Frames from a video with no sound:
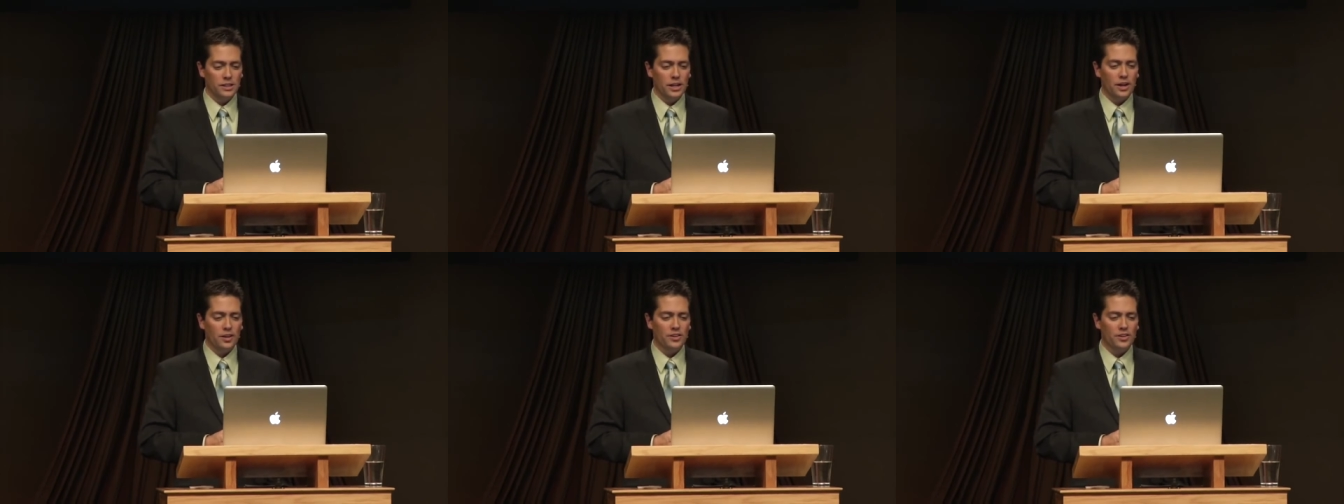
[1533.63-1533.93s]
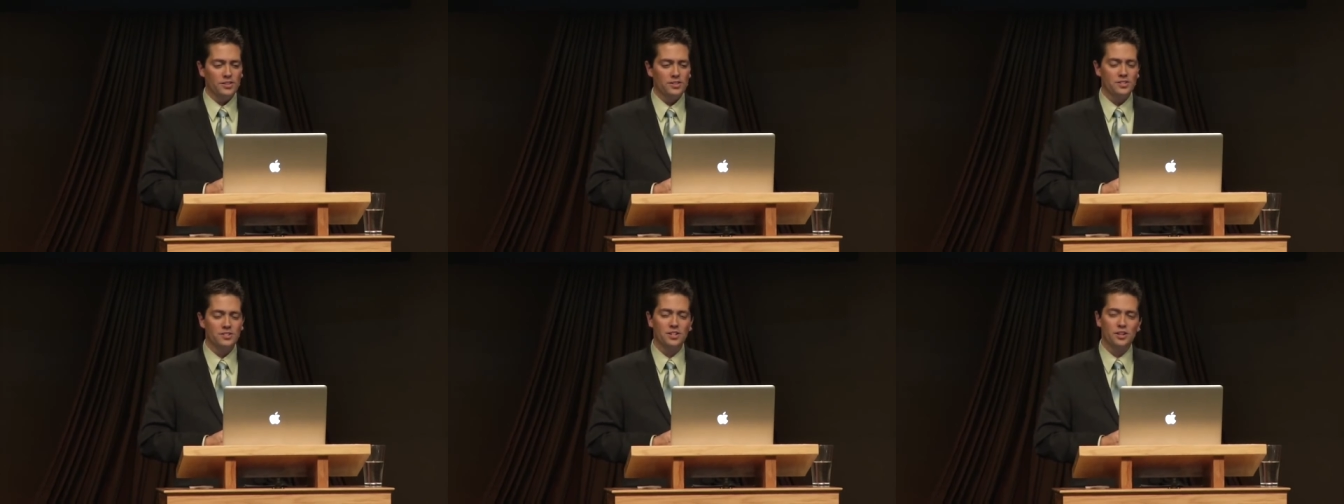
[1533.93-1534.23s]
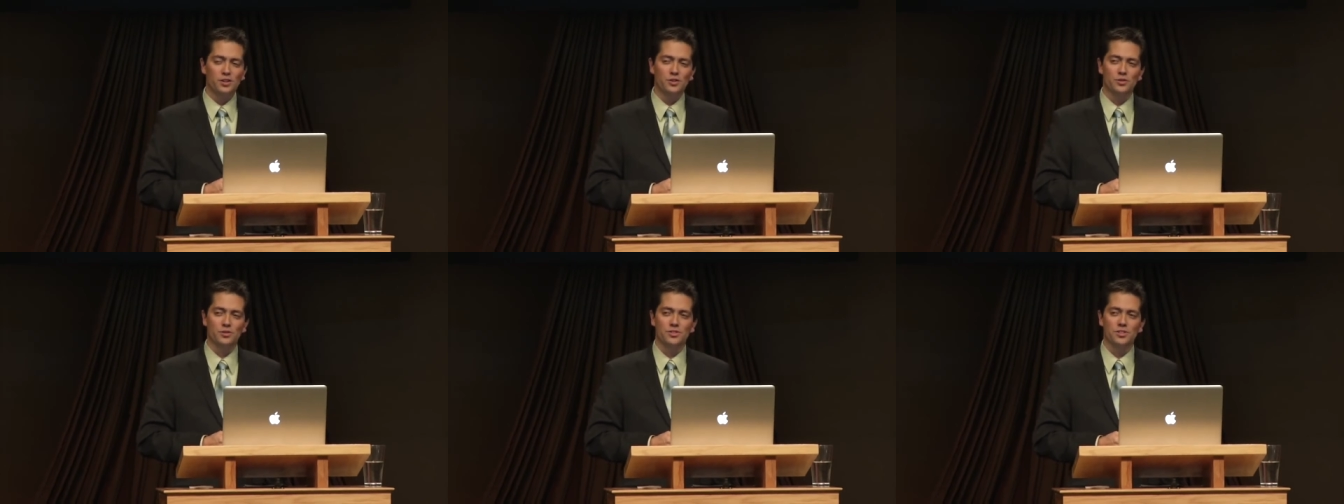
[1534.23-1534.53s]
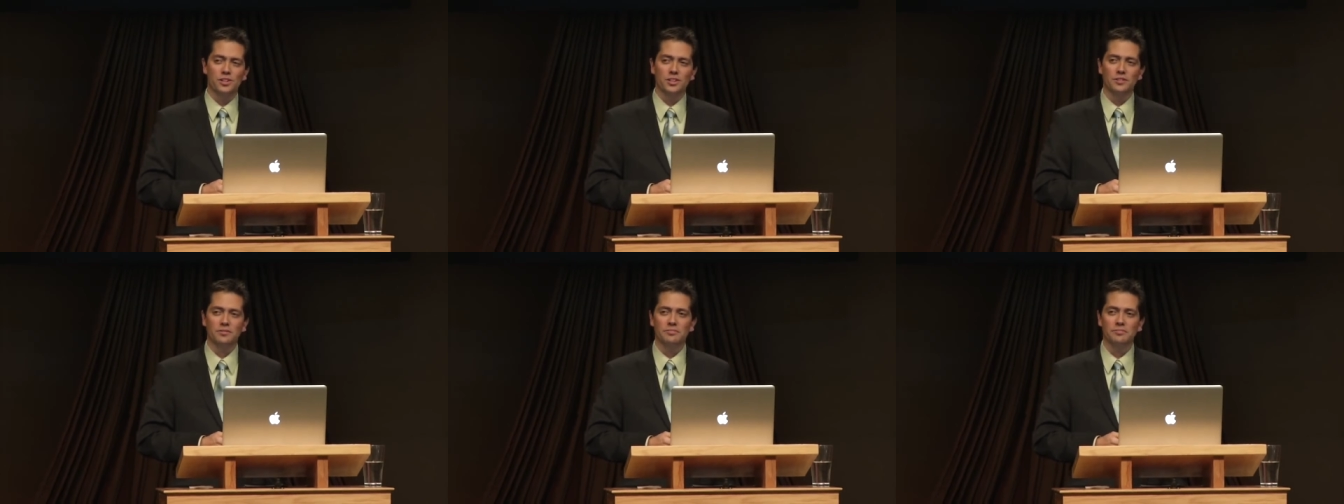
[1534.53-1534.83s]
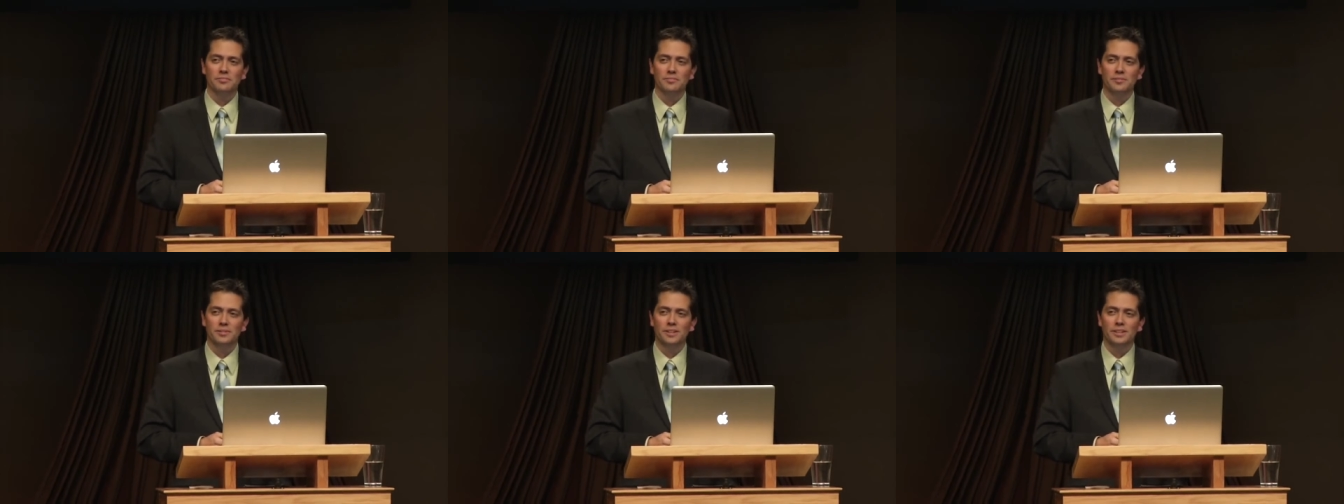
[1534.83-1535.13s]
Now, this is interesting.
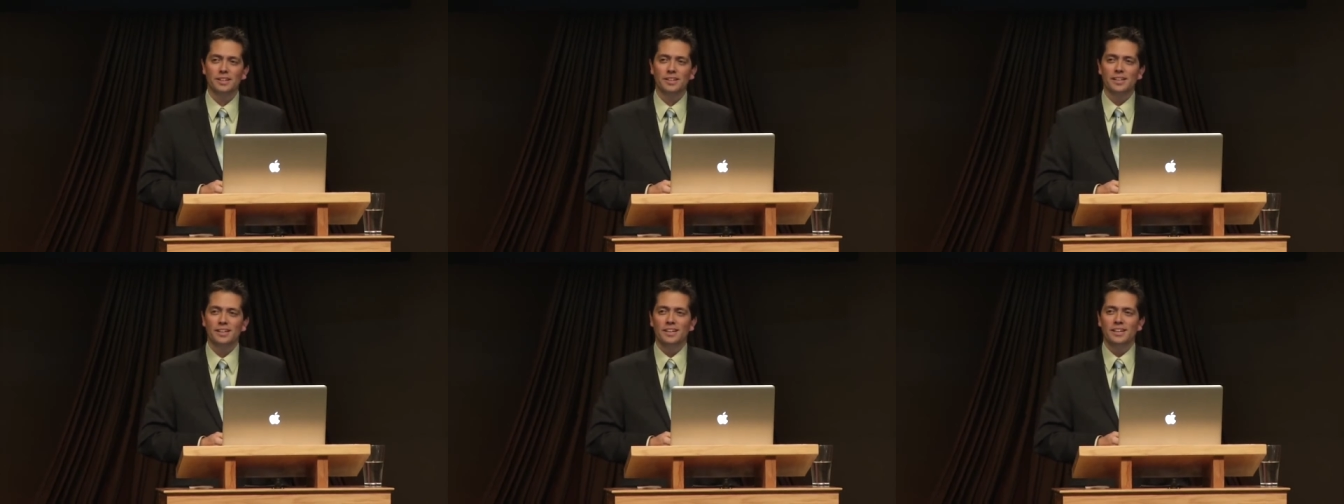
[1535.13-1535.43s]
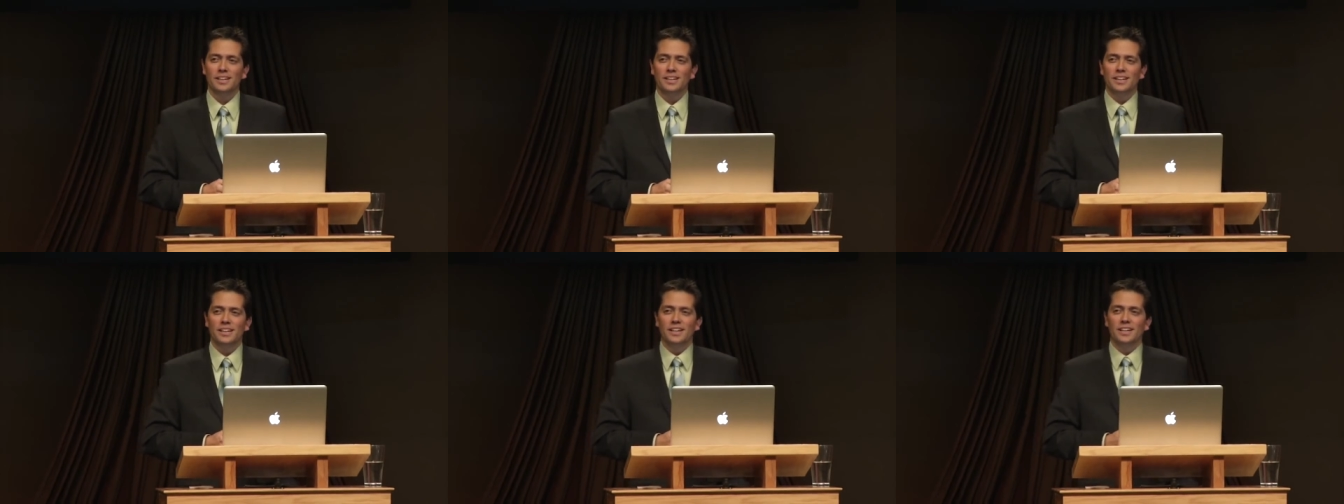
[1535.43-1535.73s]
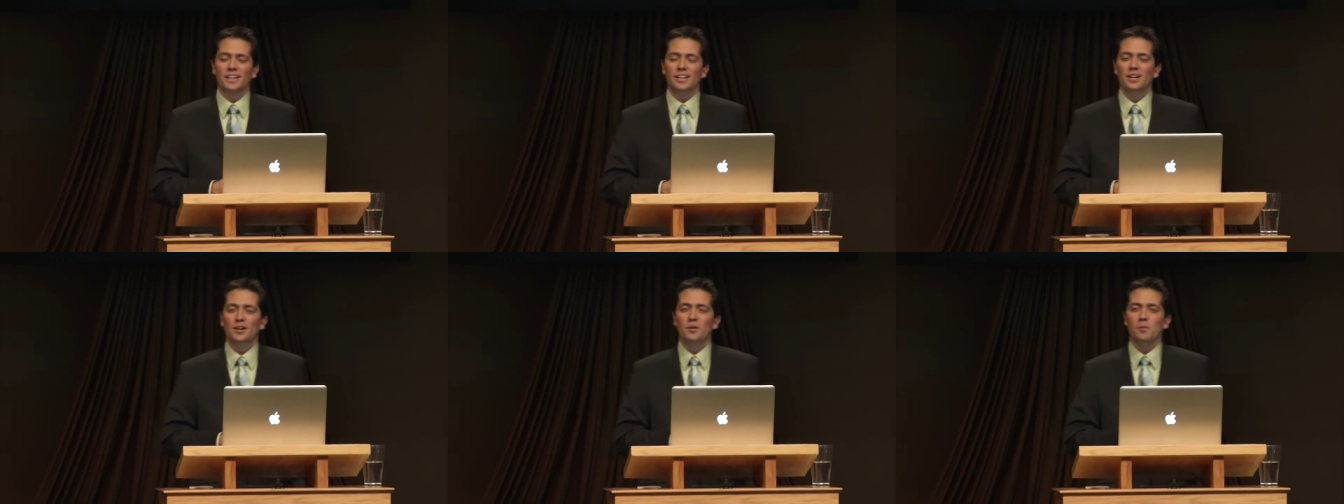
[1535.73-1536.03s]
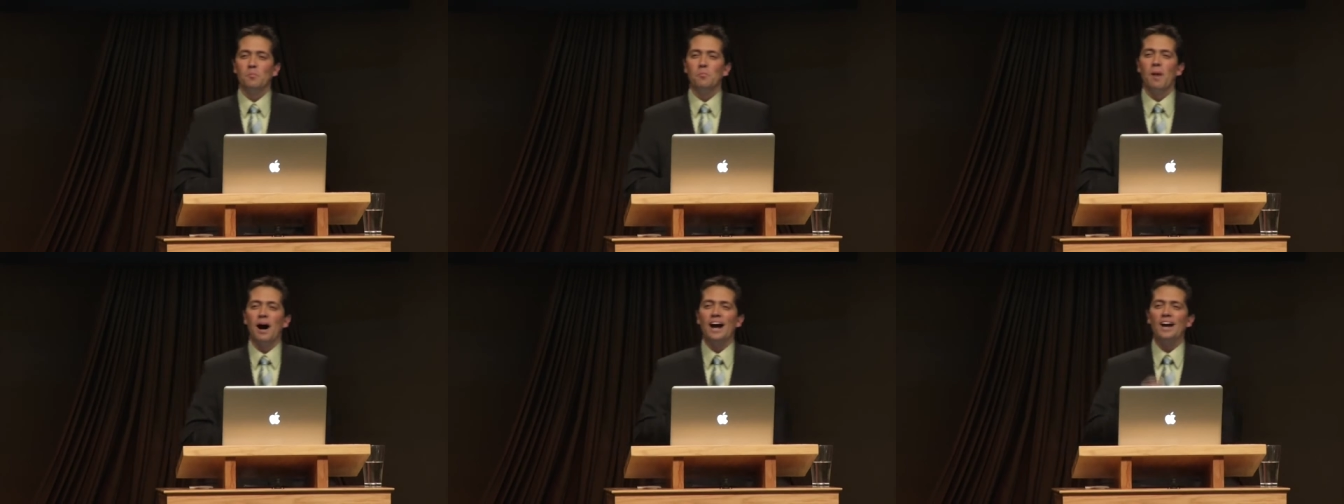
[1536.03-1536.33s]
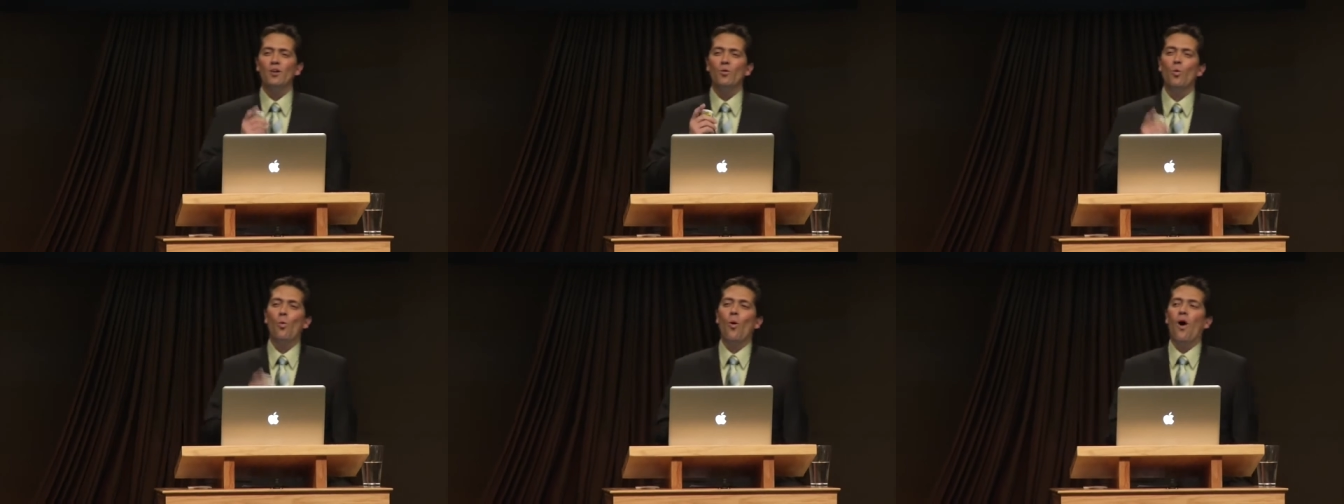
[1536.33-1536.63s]

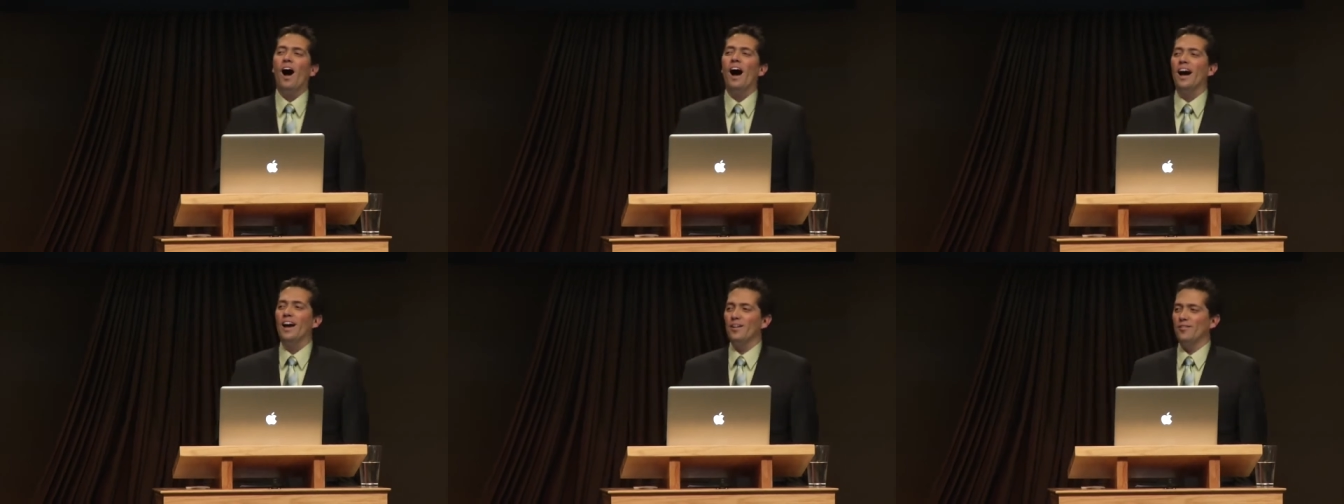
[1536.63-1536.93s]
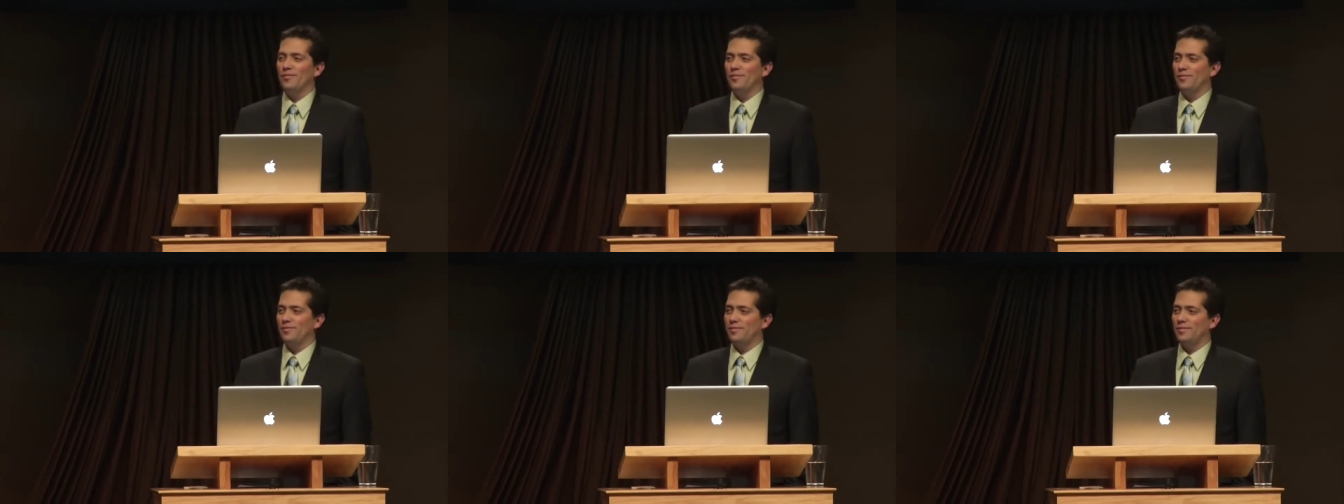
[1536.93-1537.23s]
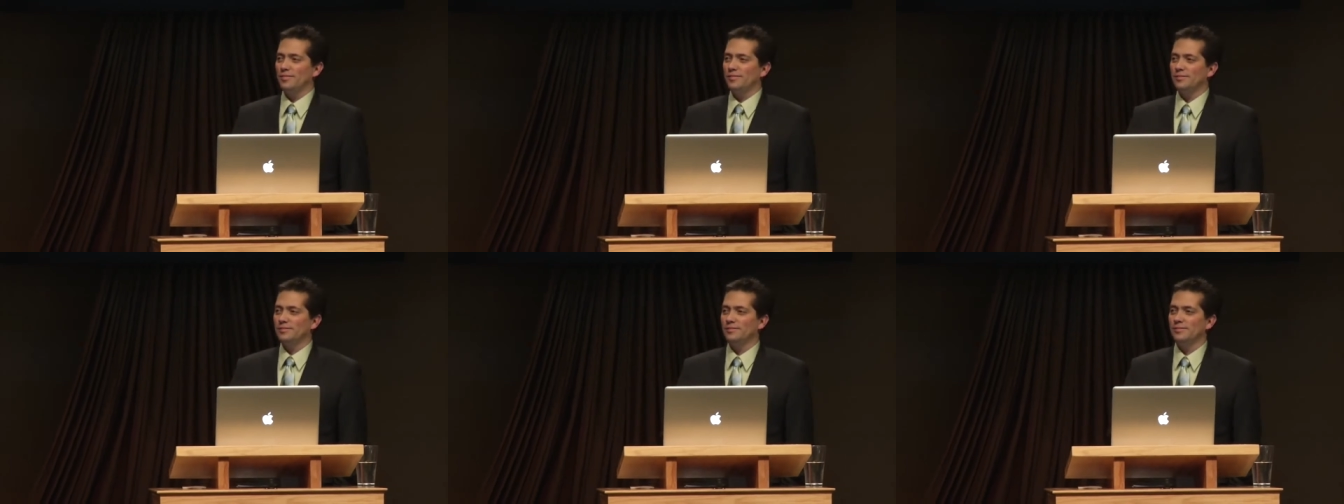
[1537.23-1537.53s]
My wife